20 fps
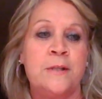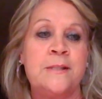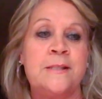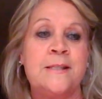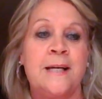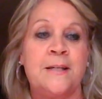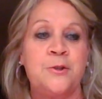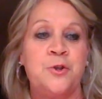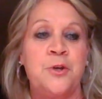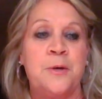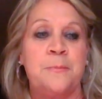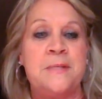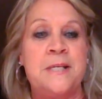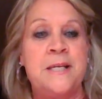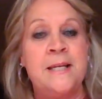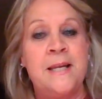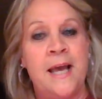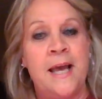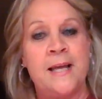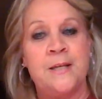once I jumped
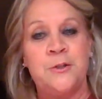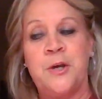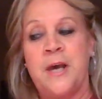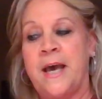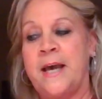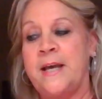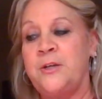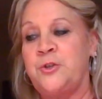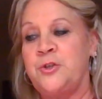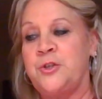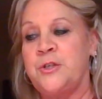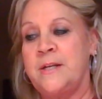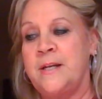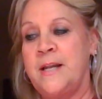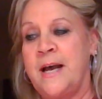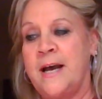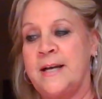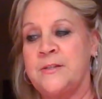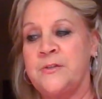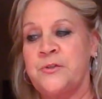into
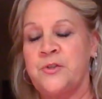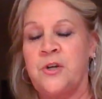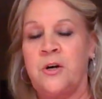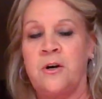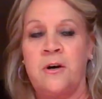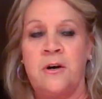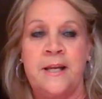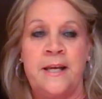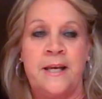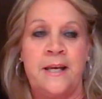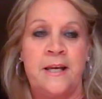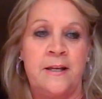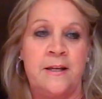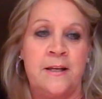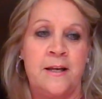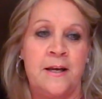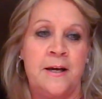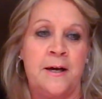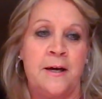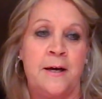education, I
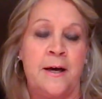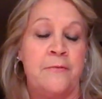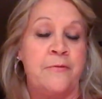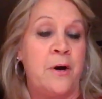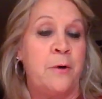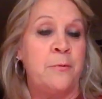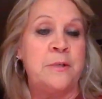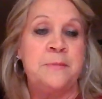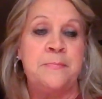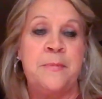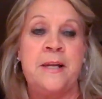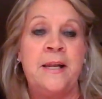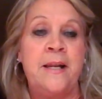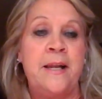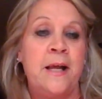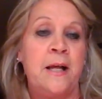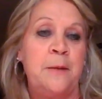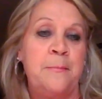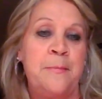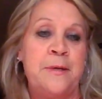started, uh, I've always been
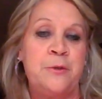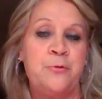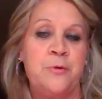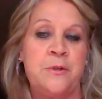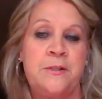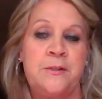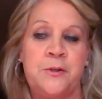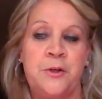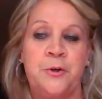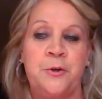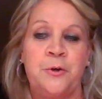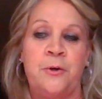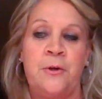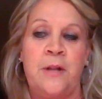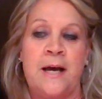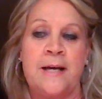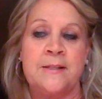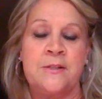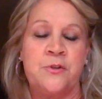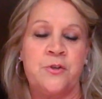in elementary
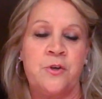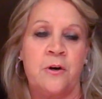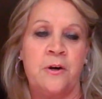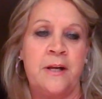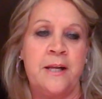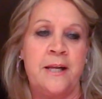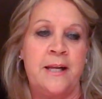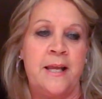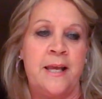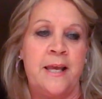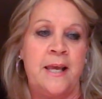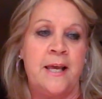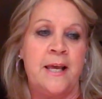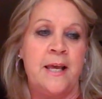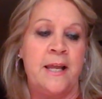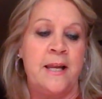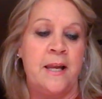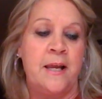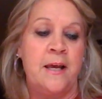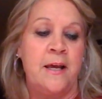school. I started
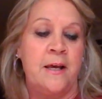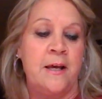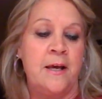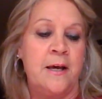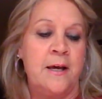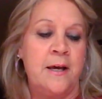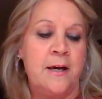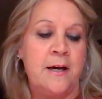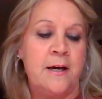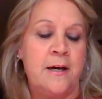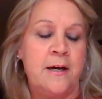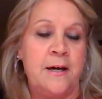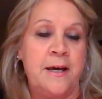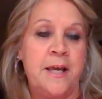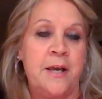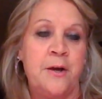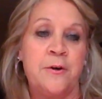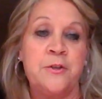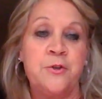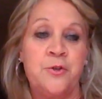in uh,
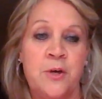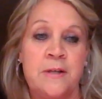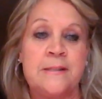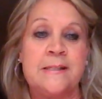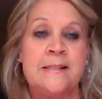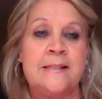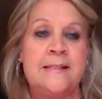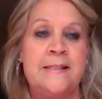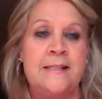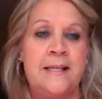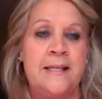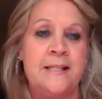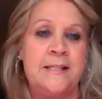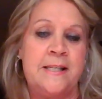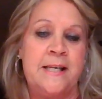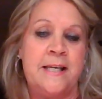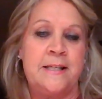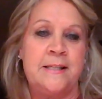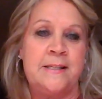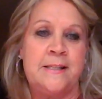here in Johnson City,
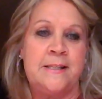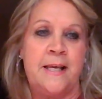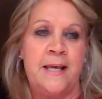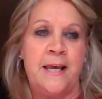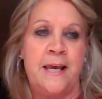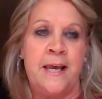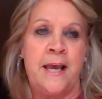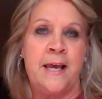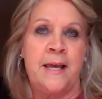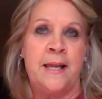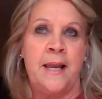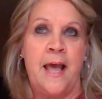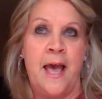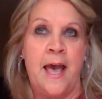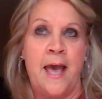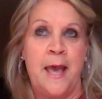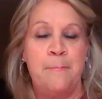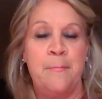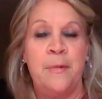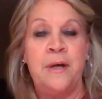Tennessee, in
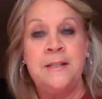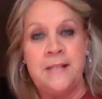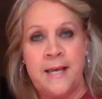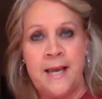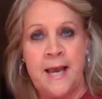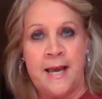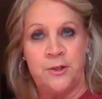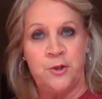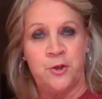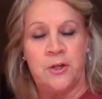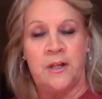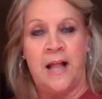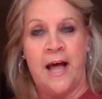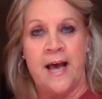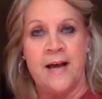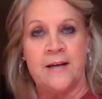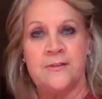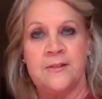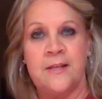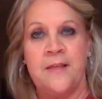a multi age
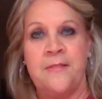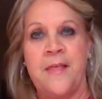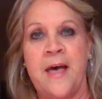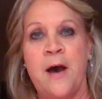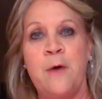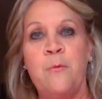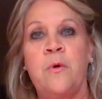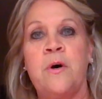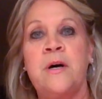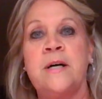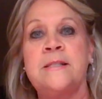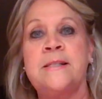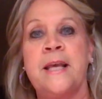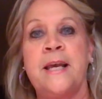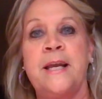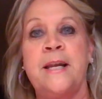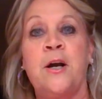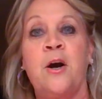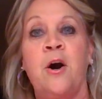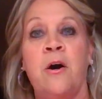class. And that was
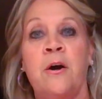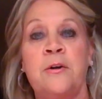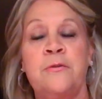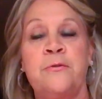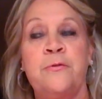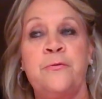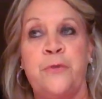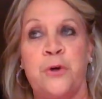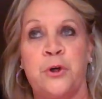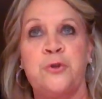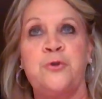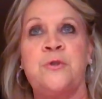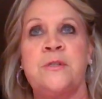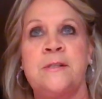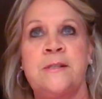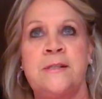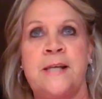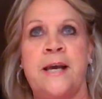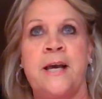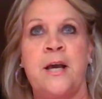kindergarten, first,
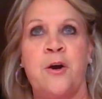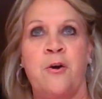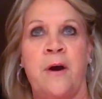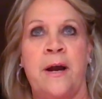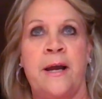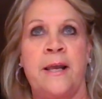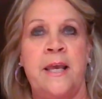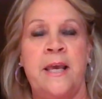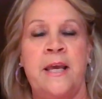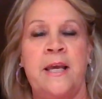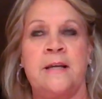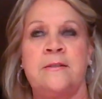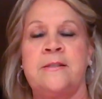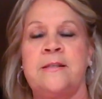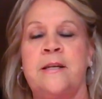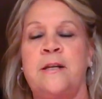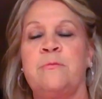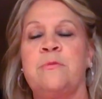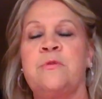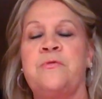and second grade
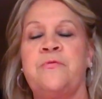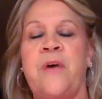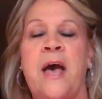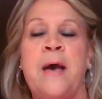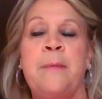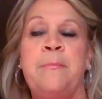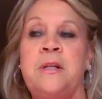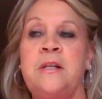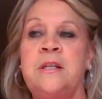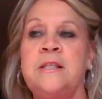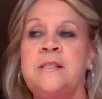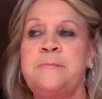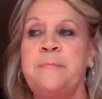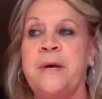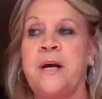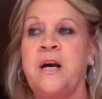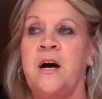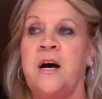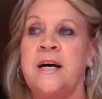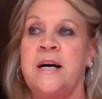kids. And it was fabulous
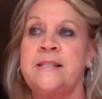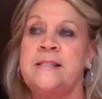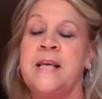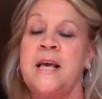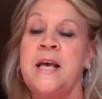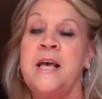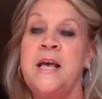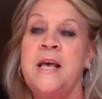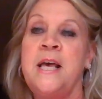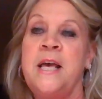because